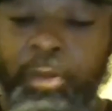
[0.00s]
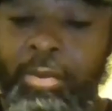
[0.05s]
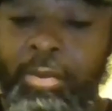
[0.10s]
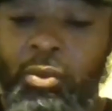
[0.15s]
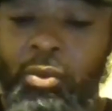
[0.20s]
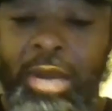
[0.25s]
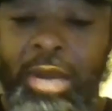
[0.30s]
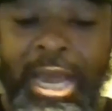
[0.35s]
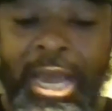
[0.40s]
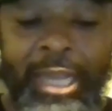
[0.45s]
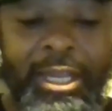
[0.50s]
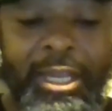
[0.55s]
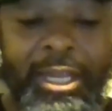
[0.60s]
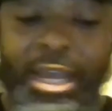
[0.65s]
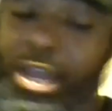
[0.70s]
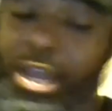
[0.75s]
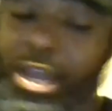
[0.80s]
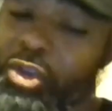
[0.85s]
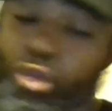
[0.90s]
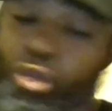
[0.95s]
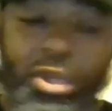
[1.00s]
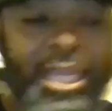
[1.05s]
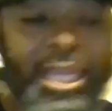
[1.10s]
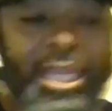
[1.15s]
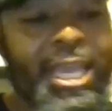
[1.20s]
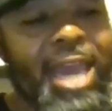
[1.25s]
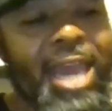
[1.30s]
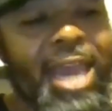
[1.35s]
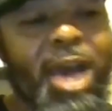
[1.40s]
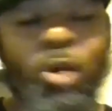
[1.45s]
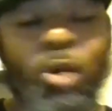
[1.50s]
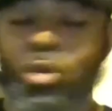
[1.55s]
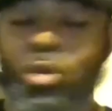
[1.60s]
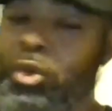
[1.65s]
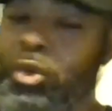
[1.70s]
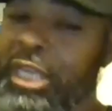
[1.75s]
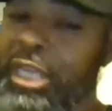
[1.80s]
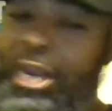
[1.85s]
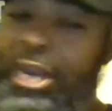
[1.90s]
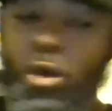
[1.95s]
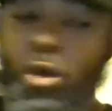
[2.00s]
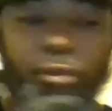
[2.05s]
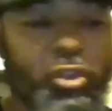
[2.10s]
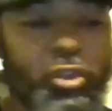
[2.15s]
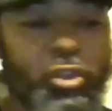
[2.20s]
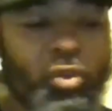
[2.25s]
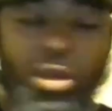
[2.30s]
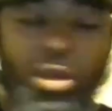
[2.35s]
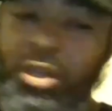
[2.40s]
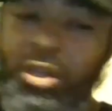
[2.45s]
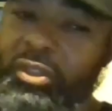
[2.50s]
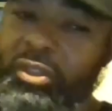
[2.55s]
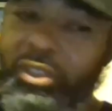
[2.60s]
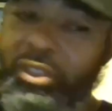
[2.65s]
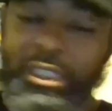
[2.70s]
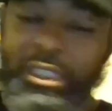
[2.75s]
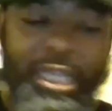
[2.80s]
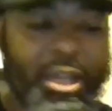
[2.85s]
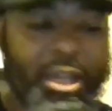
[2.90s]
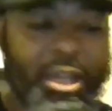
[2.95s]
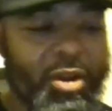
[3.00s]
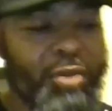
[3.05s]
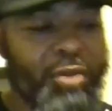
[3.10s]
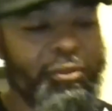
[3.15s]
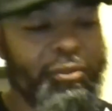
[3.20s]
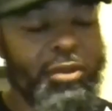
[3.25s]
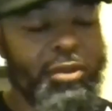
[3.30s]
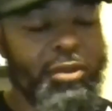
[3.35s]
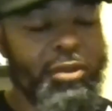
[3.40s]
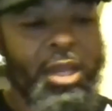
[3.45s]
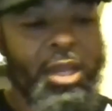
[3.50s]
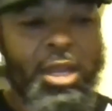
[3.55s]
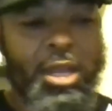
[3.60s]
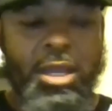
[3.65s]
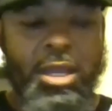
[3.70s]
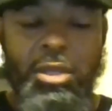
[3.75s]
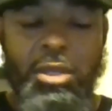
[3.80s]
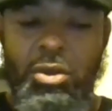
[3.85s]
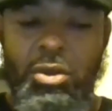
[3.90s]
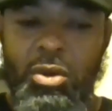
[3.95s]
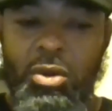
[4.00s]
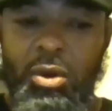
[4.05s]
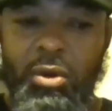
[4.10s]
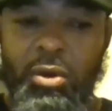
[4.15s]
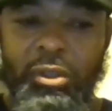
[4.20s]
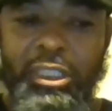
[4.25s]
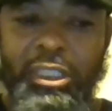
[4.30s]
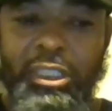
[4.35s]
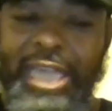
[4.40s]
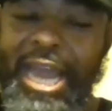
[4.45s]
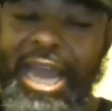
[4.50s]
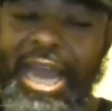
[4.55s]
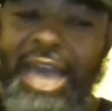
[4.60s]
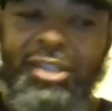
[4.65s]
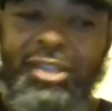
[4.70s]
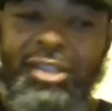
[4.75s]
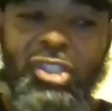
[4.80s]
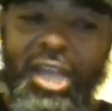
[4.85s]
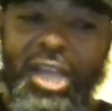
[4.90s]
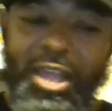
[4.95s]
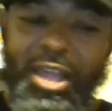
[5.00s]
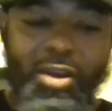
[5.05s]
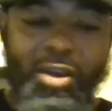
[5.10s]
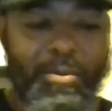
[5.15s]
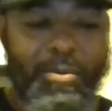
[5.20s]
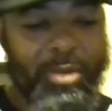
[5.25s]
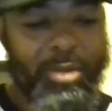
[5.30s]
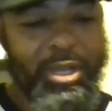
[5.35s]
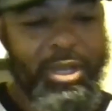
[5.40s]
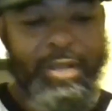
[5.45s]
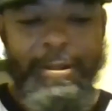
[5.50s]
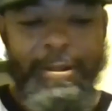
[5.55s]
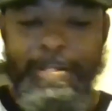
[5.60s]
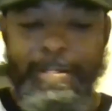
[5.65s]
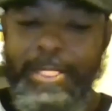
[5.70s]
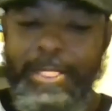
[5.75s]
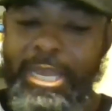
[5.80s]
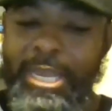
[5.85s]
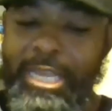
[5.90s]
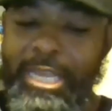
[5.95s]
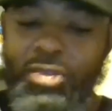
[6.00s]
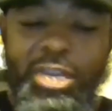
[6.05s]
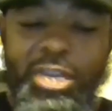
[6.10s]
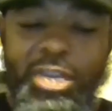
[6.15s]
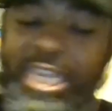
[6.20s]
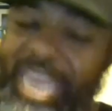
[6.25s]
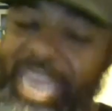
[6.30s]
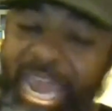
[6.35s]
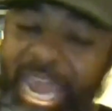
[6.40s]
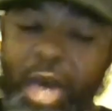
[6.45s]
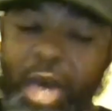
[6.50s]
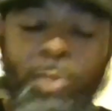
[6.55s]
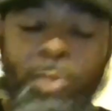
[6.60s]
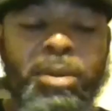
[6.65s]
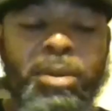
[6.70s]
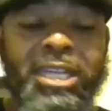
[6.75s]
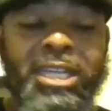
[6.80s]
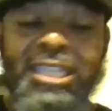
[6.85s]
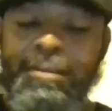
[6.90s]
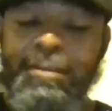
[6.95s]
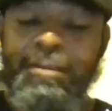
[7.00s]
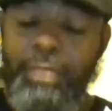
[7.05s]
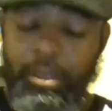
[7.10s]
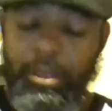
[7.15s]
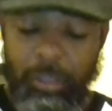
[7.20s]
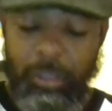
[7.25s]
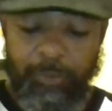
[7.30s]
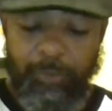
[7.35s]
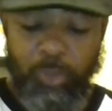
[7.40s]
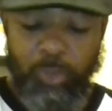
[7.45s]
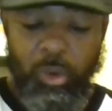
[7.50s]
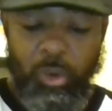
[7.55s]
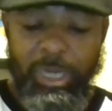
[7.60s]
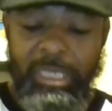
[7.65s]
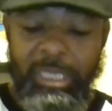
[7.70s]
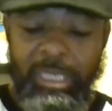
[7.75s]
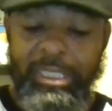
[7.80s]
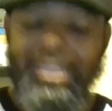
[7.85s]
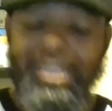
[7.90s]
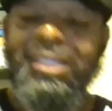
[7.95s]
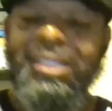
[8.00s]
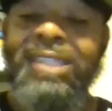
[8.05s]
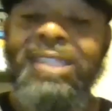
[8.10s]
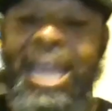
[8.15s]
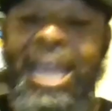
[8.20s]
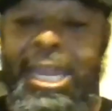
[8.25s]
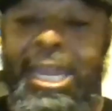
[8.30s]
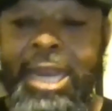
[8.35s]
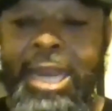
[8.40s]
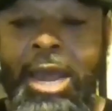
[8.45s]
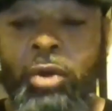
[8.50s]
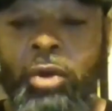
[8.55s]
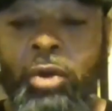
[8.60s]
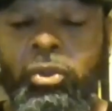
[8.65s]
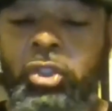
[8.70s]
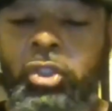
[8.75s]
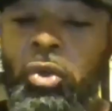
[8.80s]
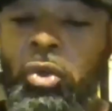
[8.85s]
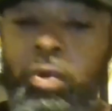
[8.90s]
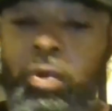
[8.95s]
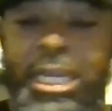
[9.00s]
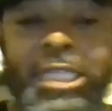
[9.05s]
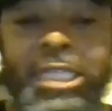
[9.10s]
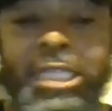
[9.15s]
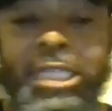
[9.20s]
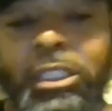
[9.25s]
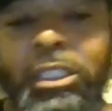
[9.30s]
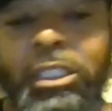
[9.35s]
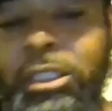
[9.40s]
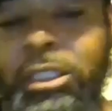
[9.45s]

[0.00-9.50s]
like you can get out or get off of drugs or stay off of, stay out of jail, but you can get out. But the point is staying out. So it just